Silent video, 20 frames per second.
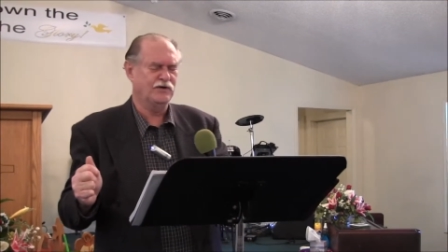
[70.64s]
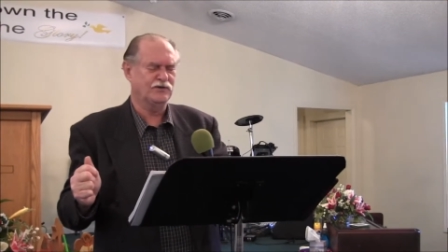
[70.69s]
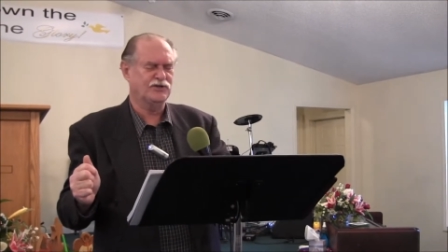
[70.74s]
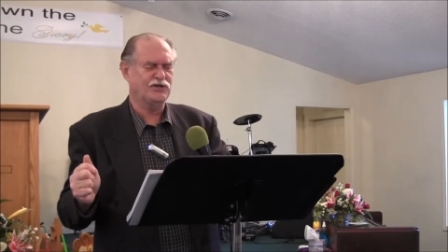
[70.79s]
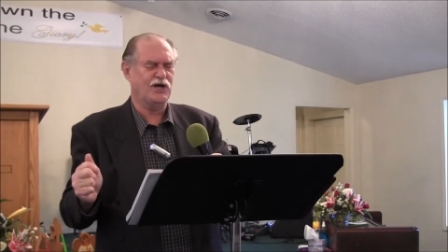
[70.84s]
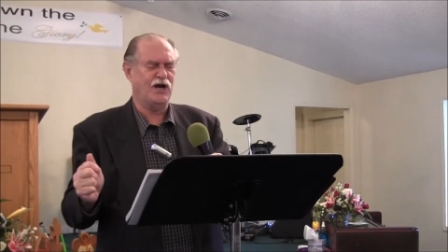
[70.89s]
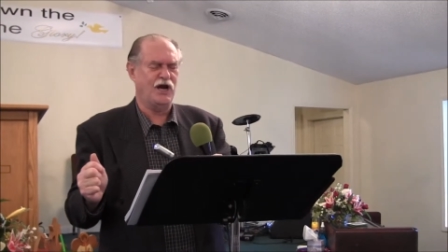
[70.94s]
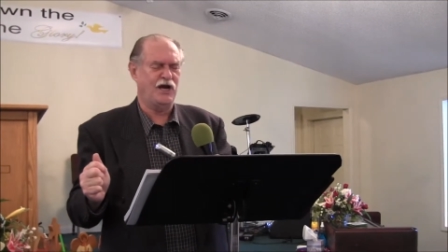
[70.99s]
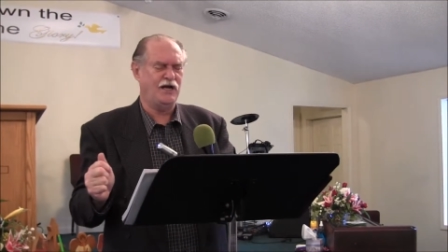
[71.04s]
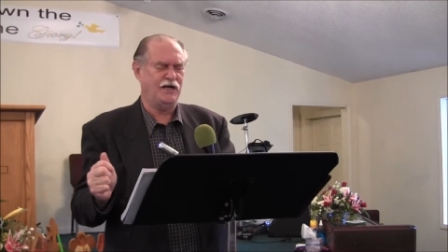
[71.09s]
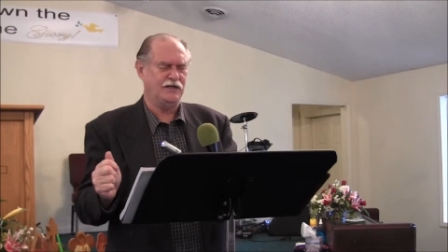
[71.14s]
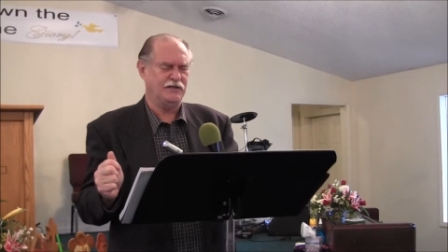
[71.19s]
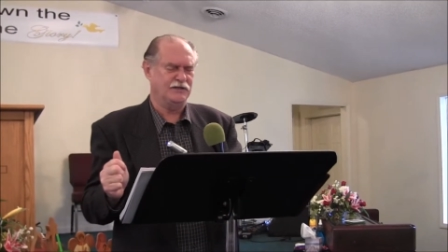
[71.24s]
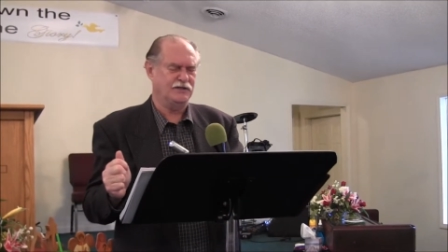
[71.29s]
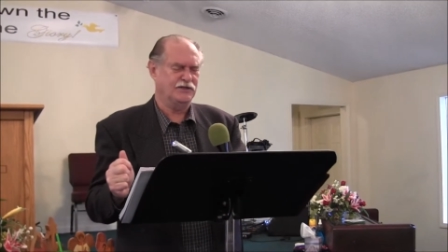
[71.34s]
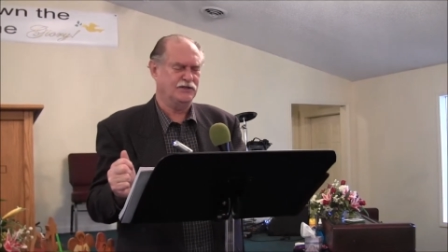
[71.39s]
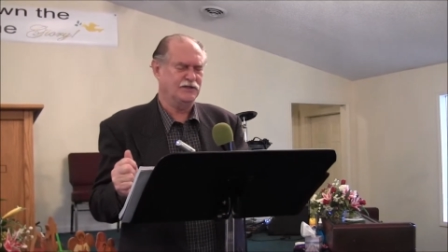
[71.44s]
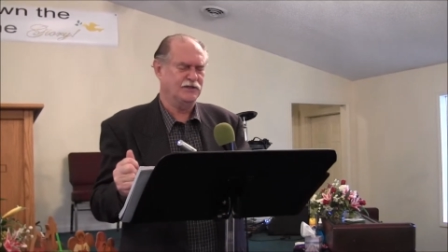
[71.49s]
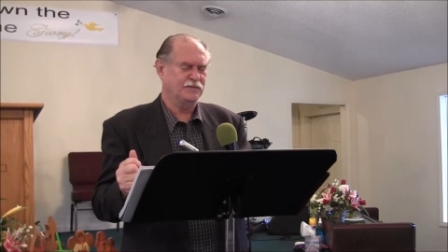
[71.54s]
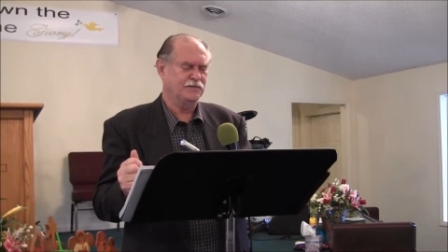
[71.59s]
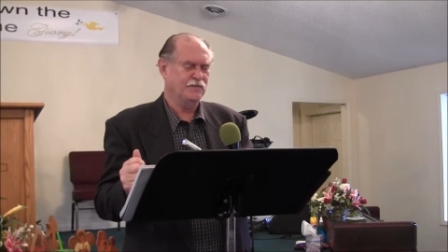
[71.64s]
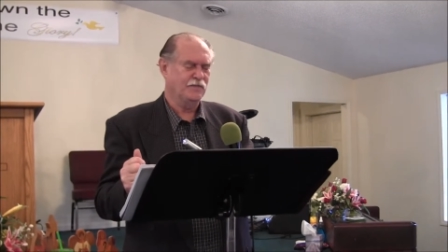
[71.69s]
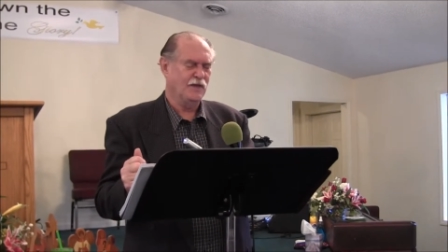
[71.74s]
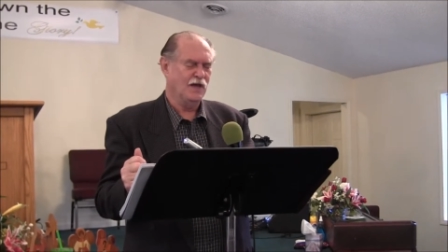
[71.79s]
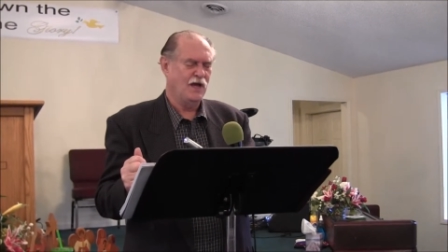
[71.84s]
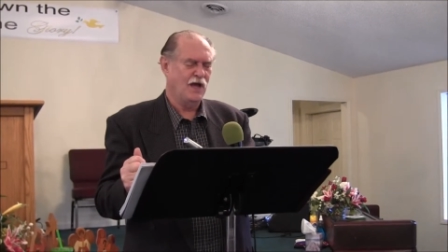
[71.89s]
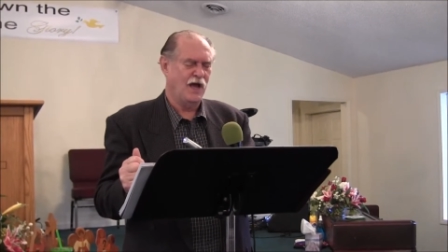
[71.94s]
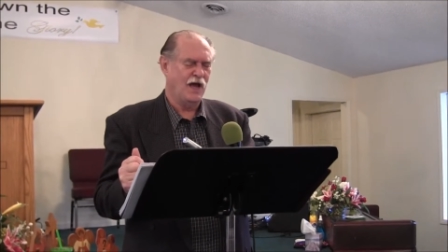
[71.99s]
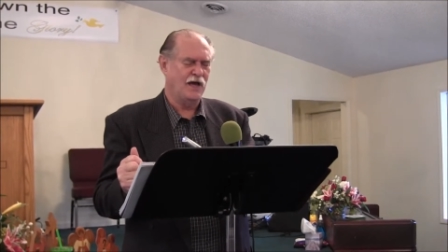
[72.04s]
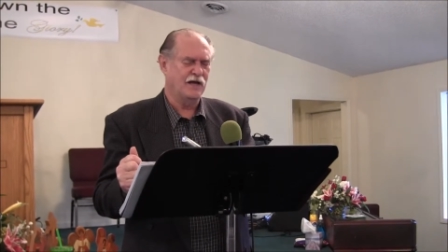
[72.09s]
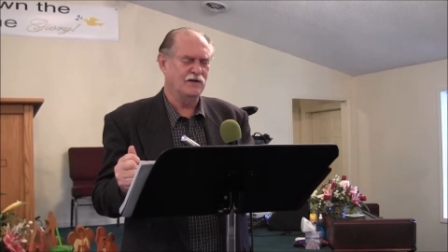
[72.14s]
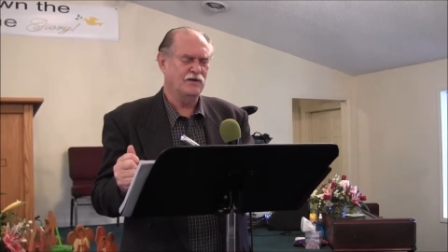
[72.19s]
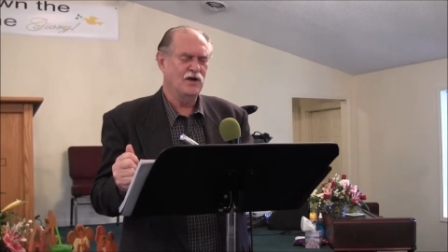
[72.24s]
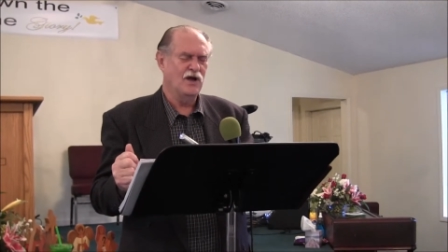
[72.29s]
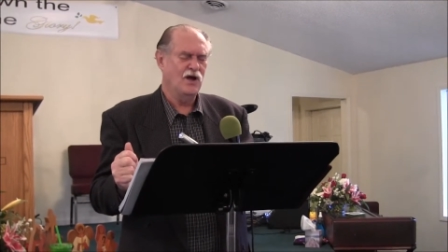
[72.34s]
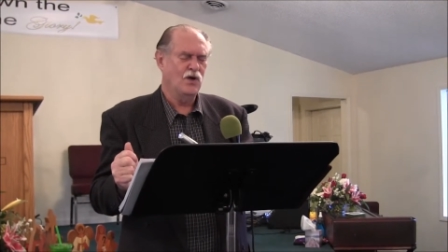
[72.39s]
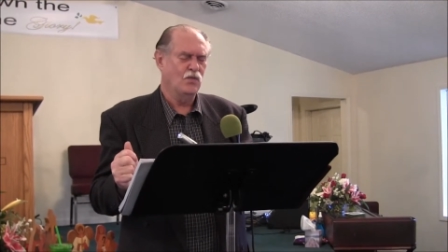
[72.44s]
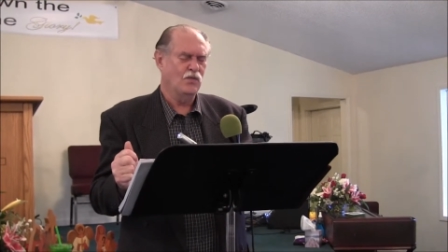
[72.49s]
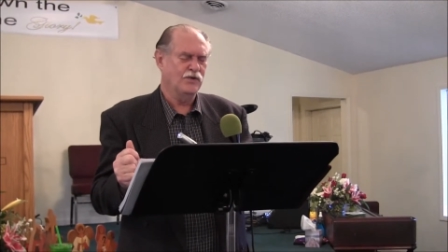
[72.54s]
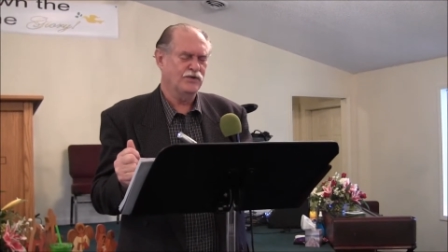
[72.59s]
here changed
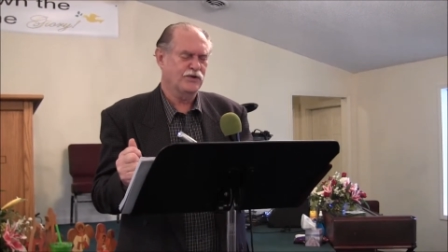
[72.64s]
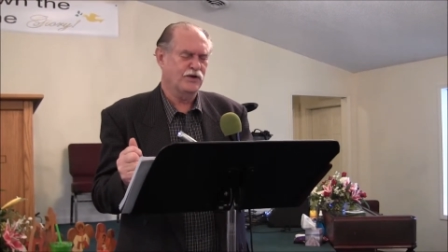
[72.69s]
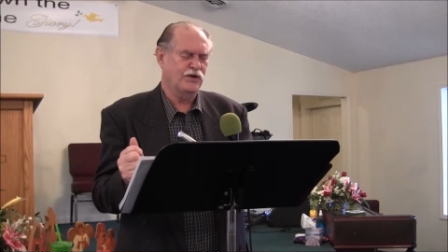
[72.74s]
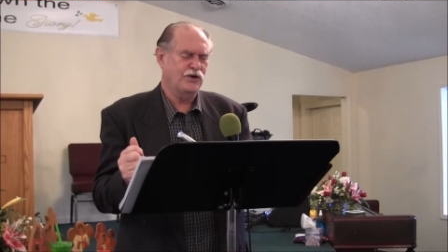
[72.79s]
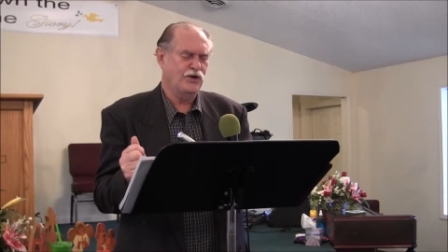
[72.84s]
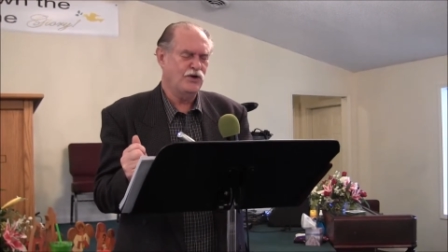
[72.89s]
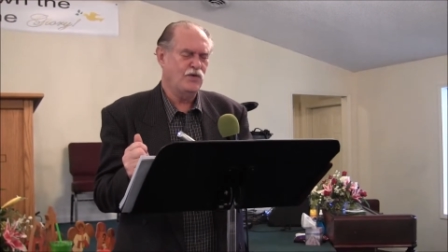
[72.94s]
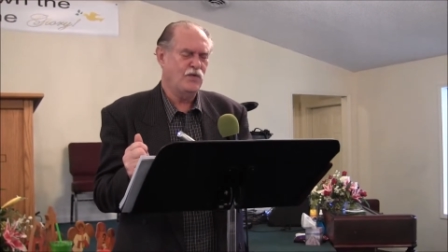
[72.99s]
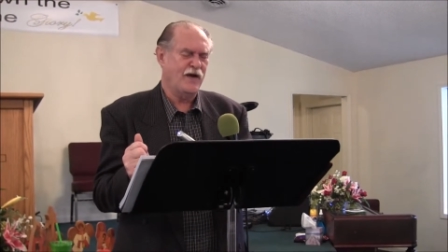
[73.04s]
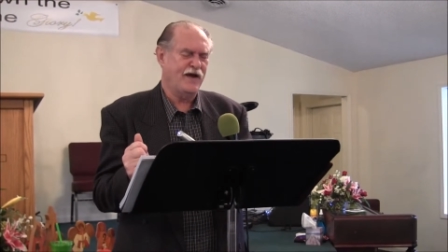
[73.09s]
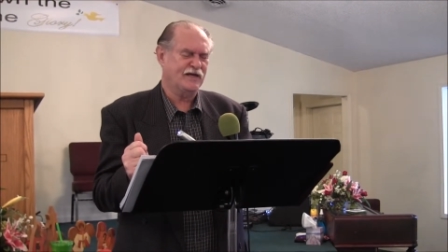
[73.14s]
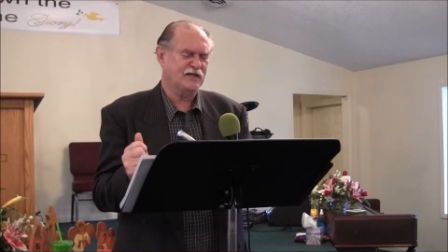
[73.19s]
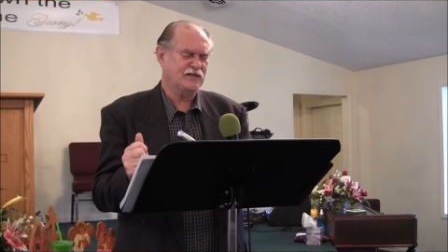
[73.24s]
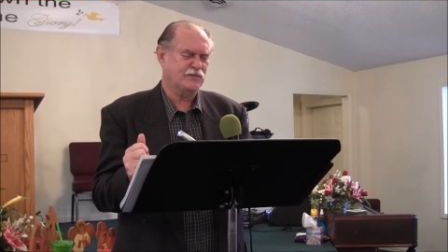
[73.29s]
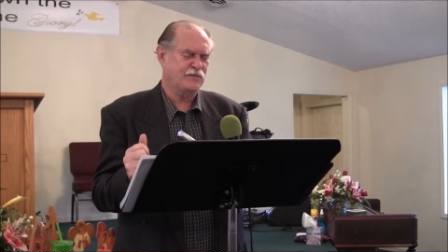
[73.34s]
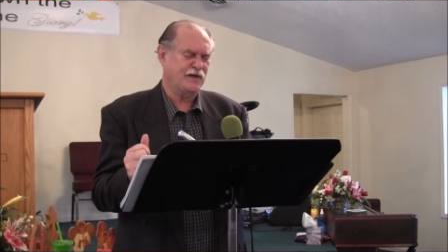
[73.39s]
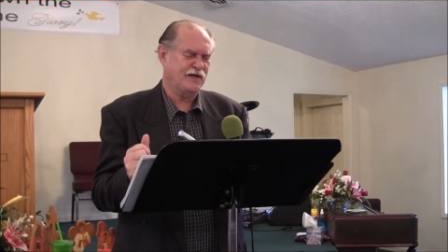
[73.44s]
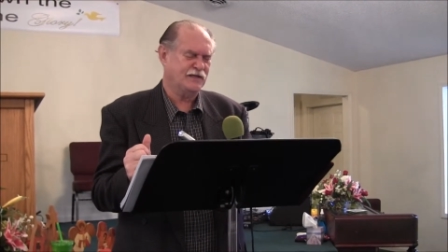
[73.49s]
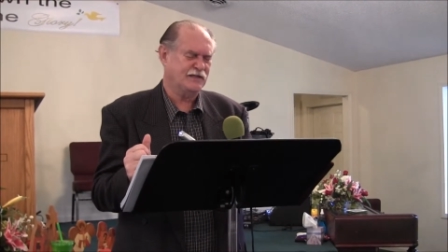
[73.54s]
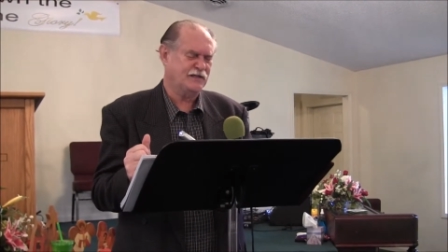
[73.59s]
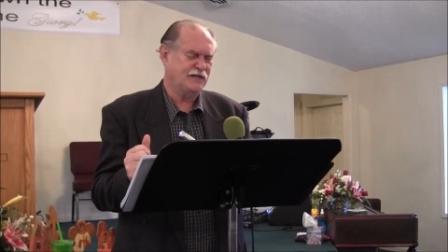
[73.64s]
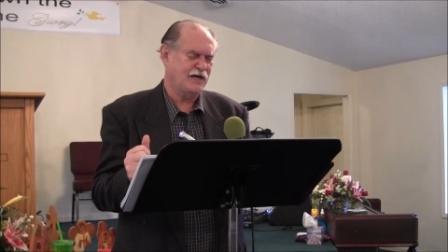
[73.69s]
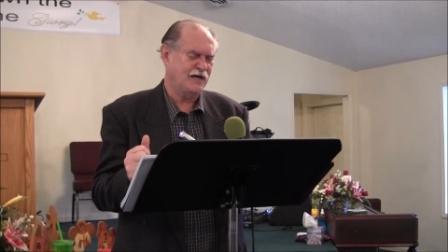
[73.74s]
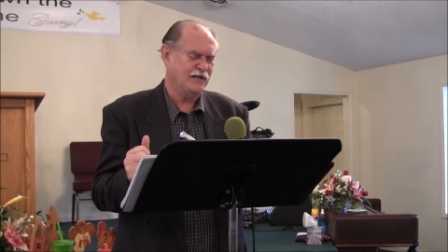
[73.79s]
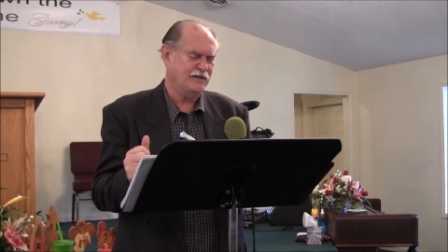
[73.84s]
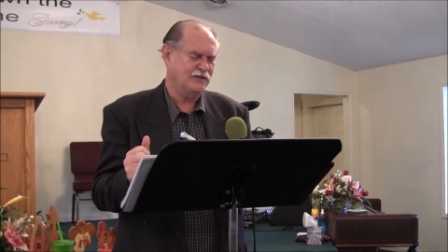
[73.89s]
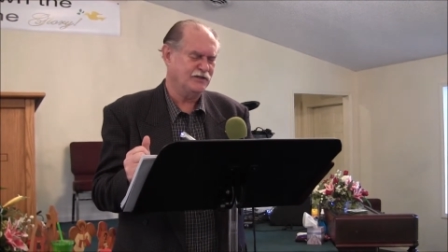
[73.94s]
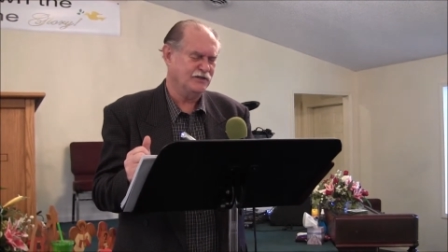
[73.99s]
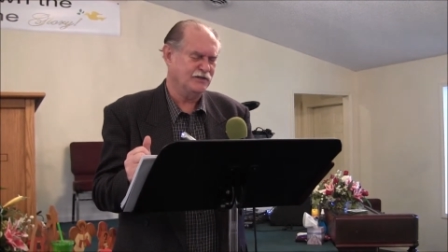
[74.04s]
and with a new expectation.